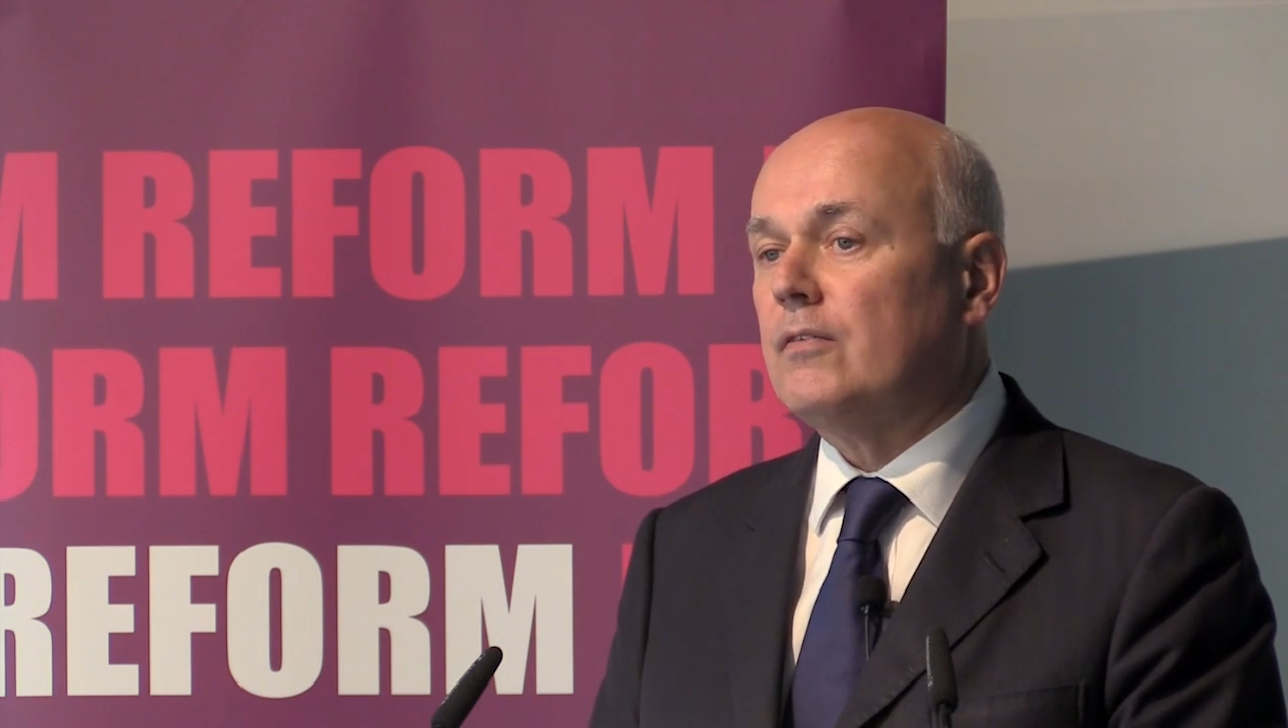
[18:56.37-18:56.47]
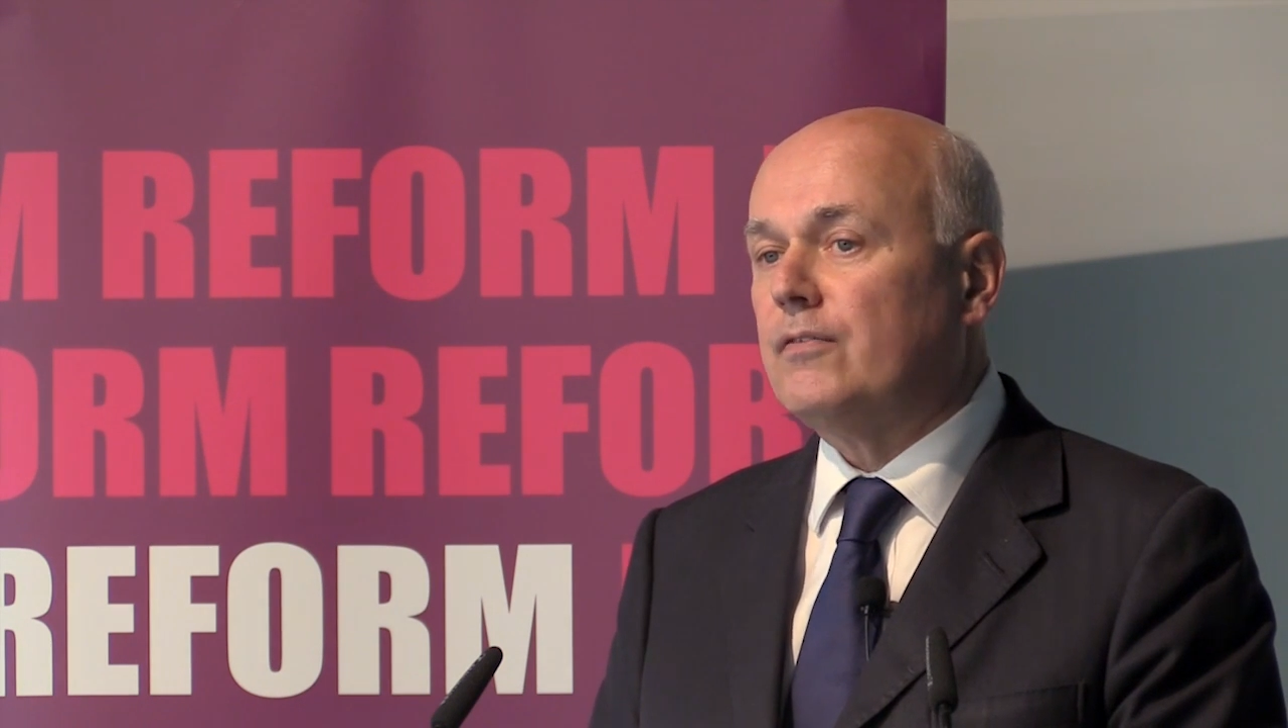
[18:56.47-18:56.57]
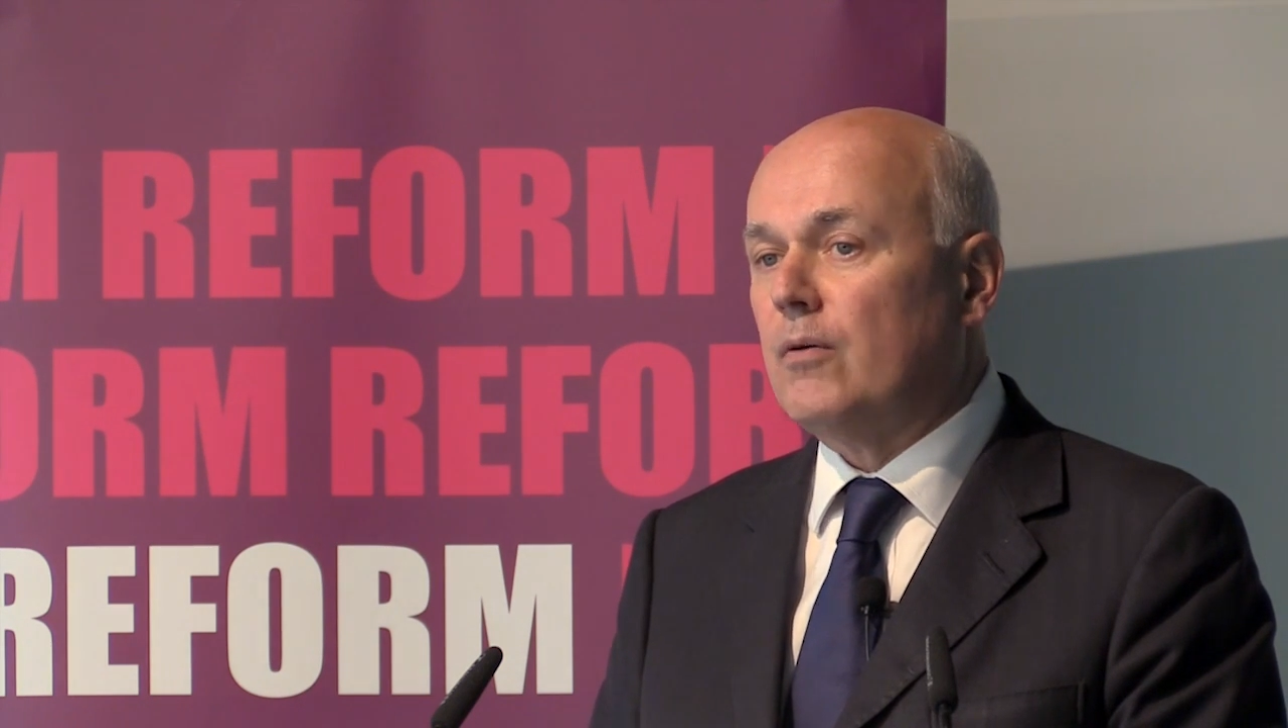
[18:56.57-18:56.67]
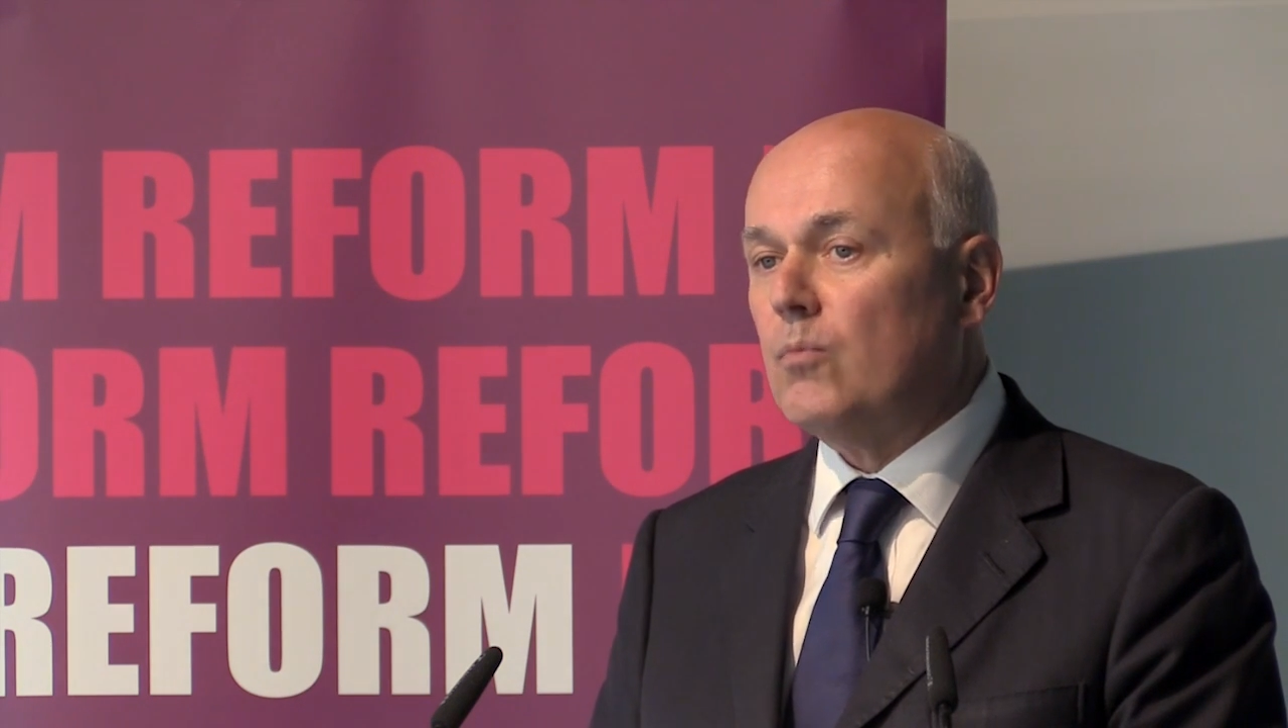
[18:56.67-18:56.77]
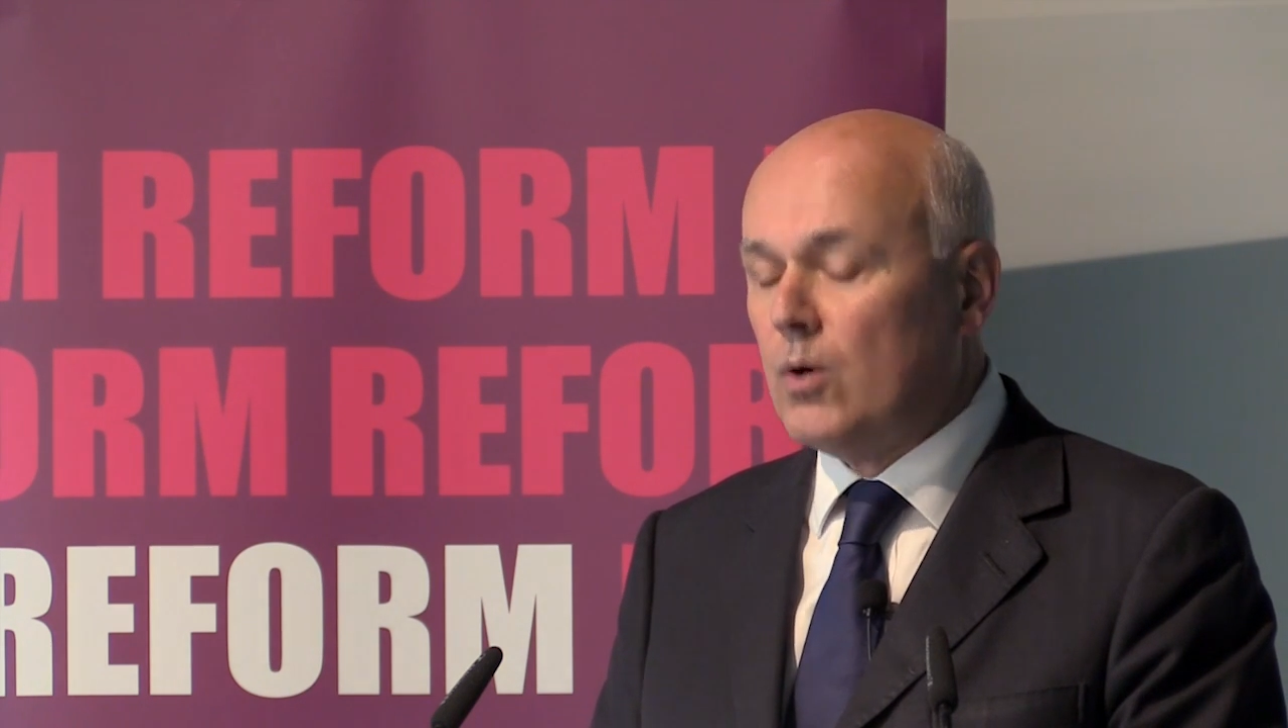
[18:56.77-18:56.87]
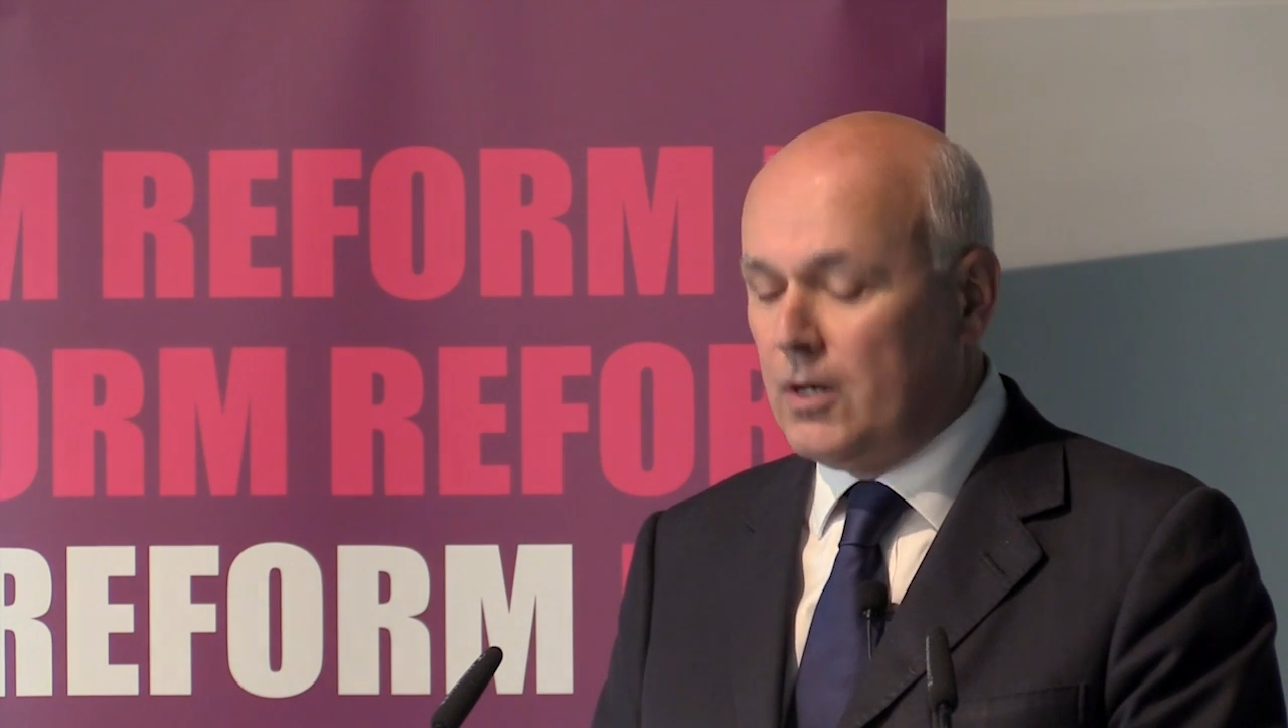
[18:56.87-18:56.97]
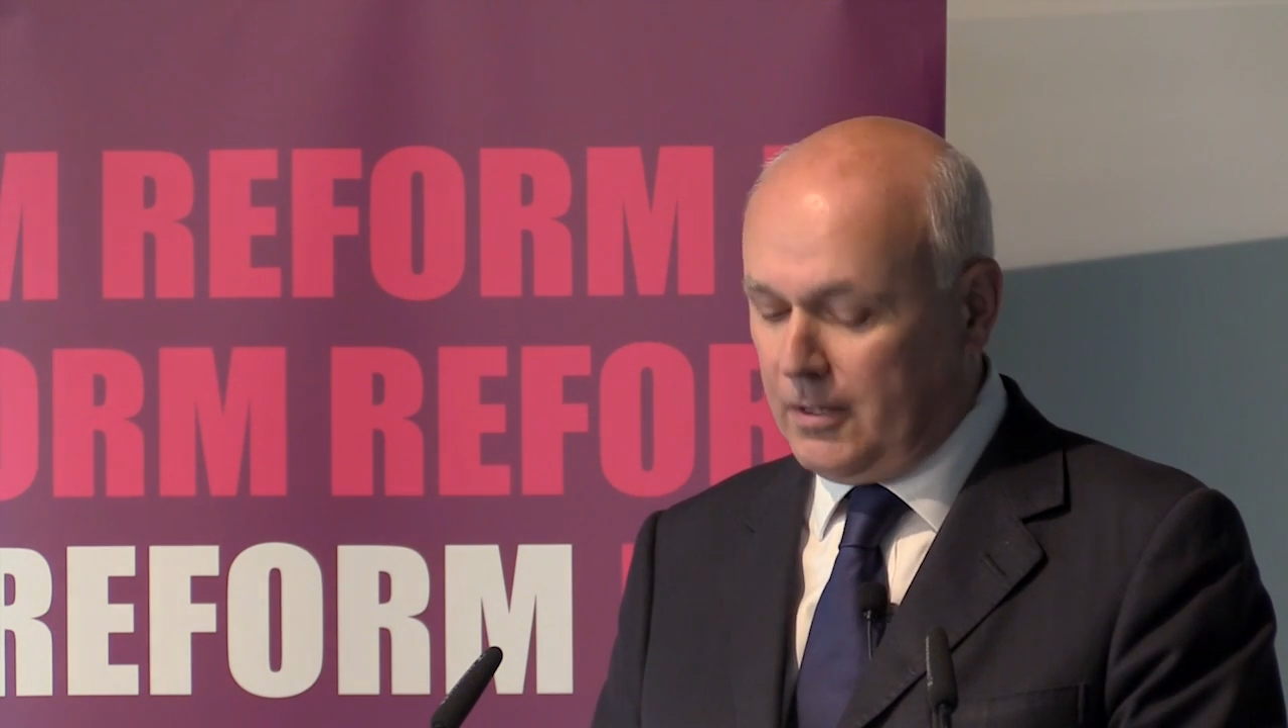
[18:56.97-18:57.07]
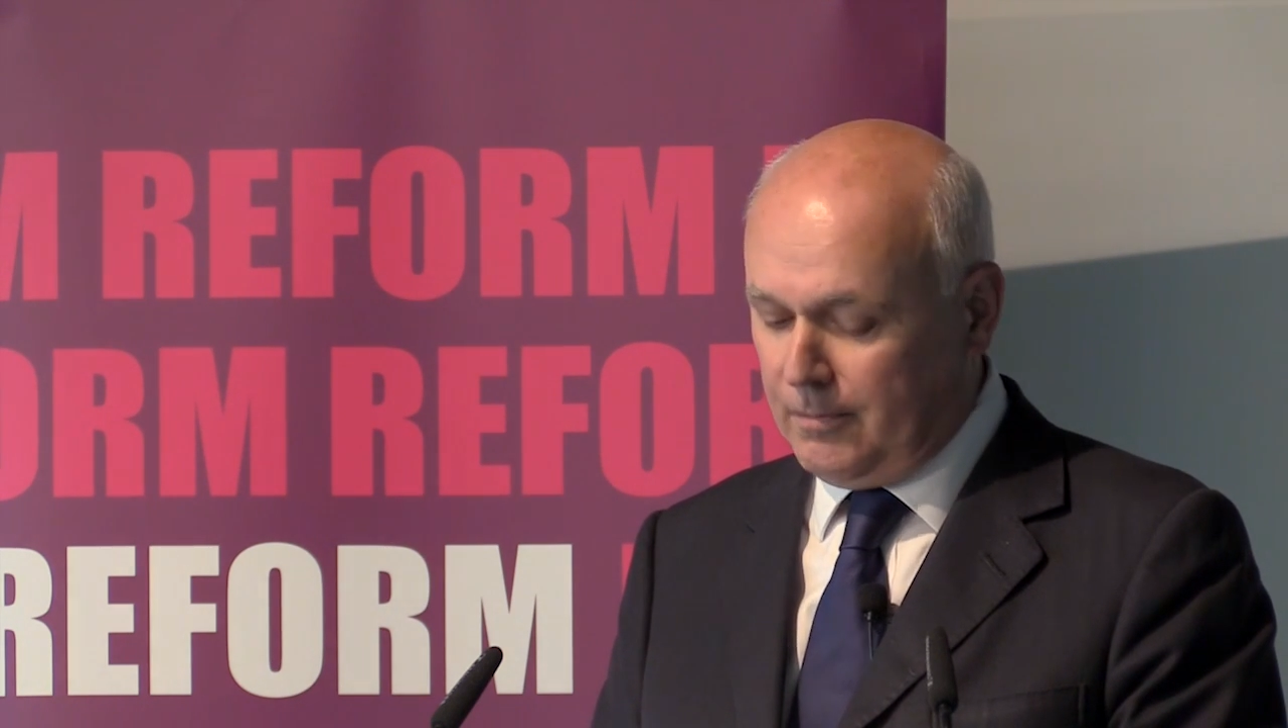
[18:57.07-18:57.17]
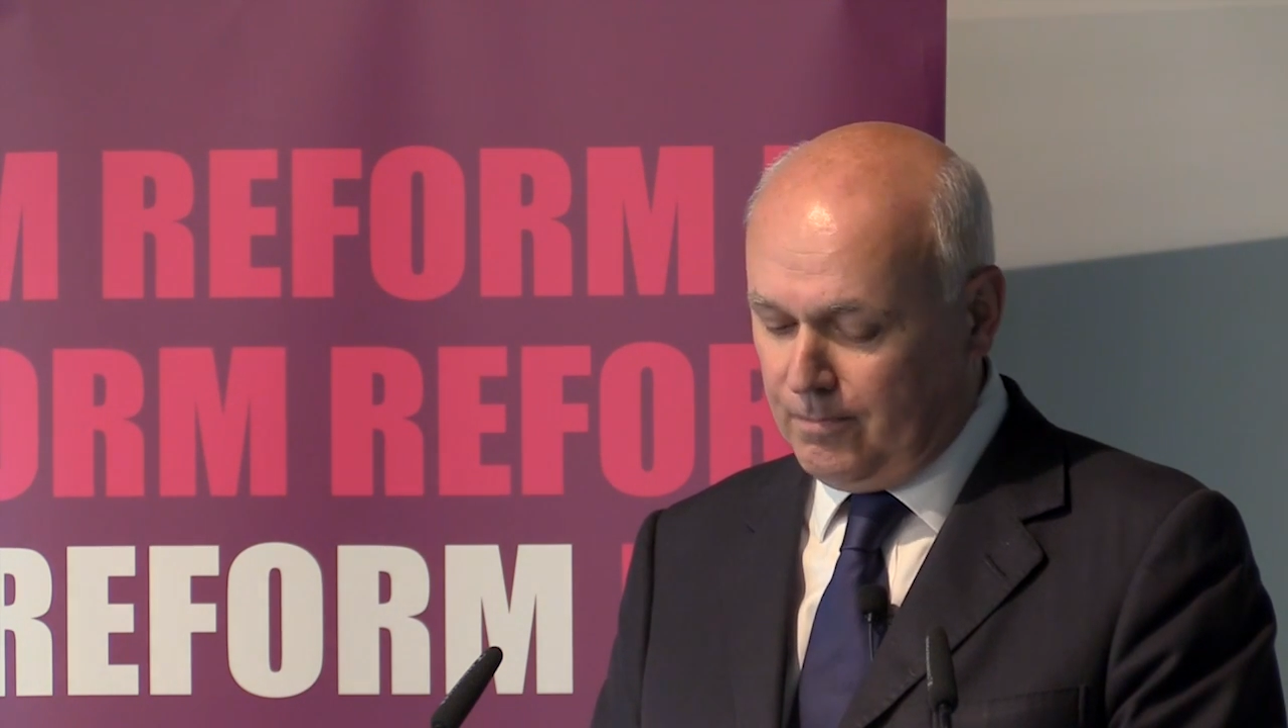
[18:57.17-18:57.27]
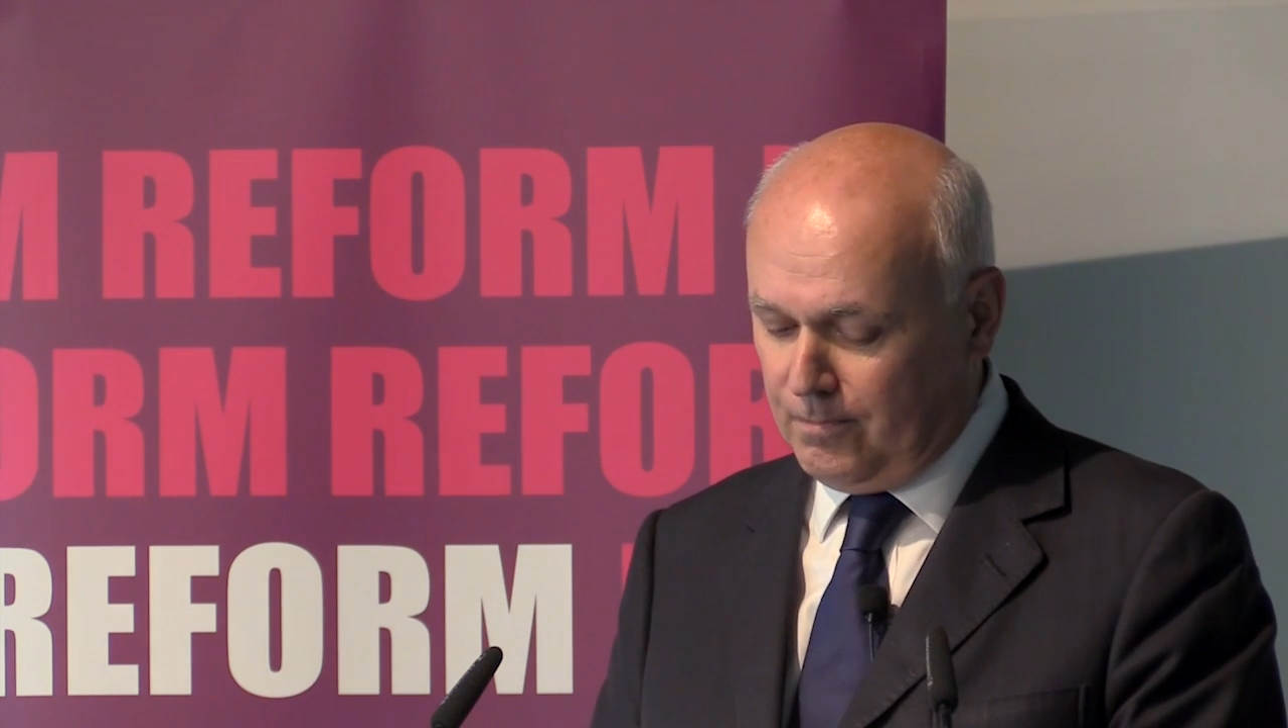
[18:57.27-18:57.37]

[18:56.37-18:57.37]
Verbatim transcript: from work,